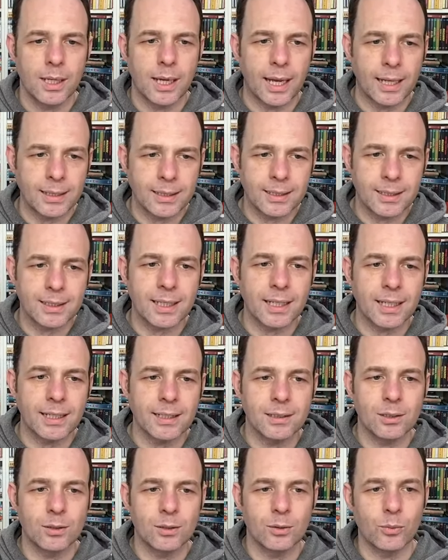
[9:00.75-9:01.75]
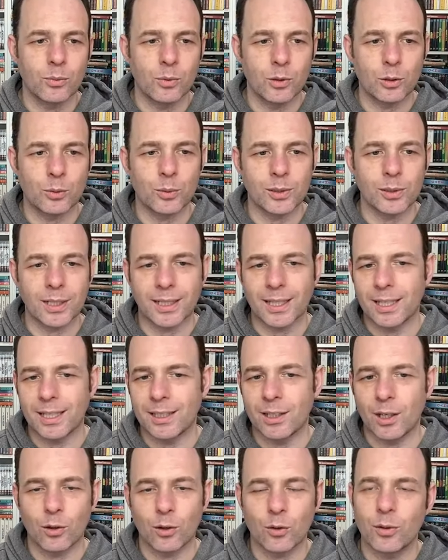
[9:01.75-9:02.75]
Inside, which was
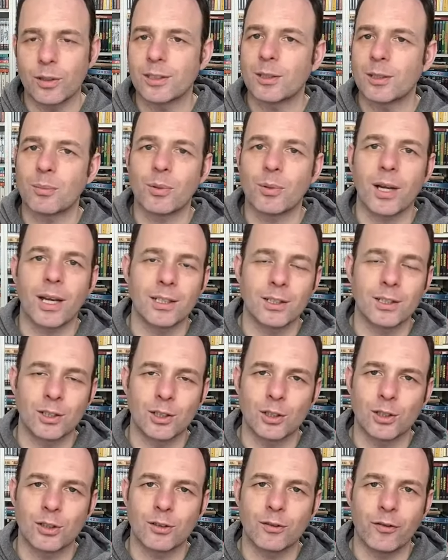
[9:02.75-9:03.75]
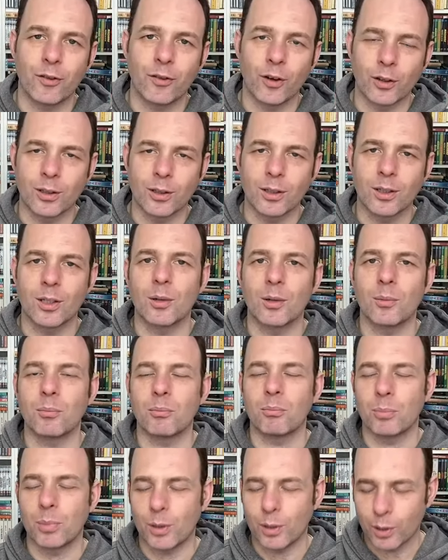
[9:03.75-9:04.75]
again a great surprise, just fun,
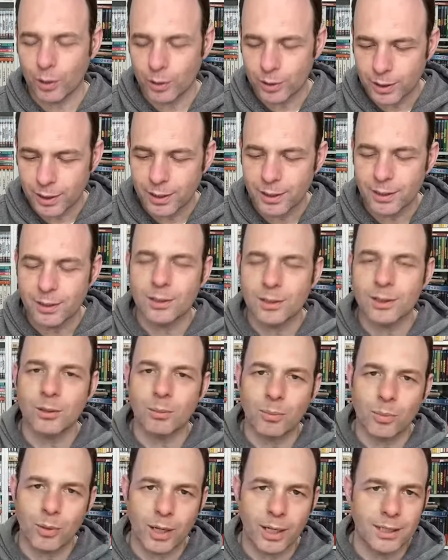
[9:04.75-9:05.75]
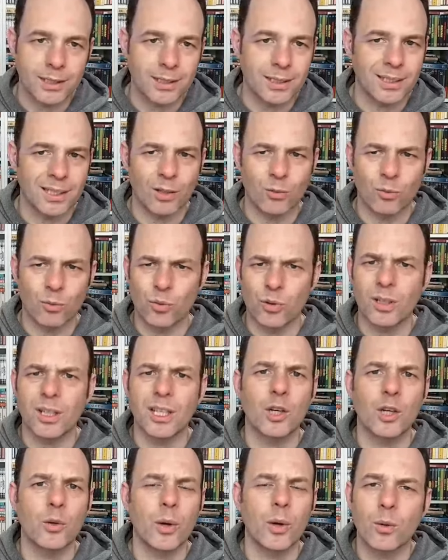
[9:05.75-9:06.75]
bloody, surprising,
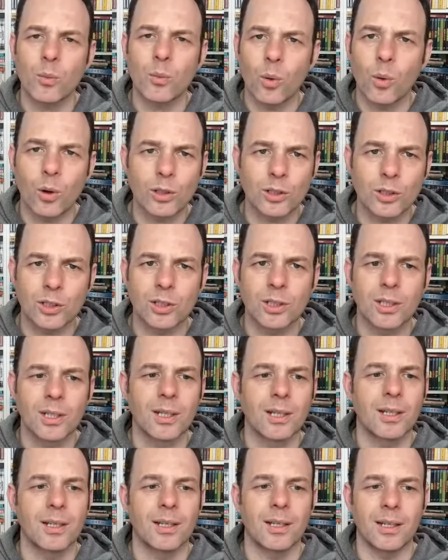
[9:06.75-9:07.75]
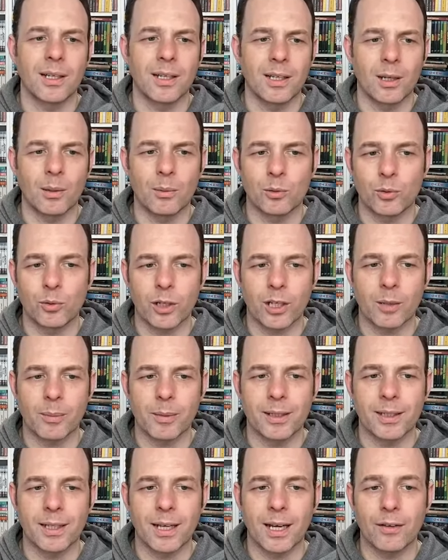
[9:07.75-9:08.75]
really quick watch. I would
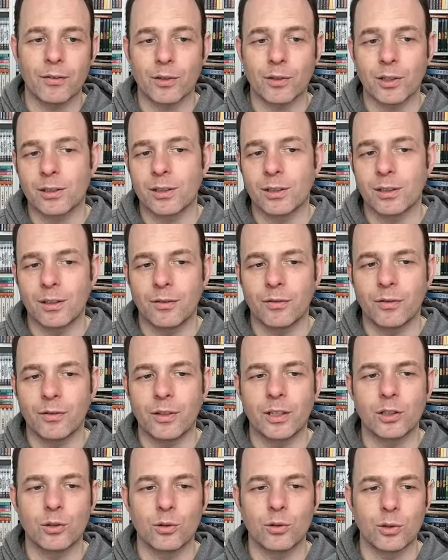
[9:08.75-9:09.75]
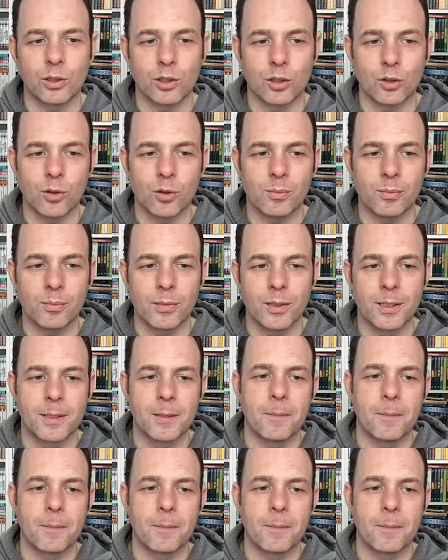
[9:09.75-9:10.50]
recommend that if you're into the French New Extreme.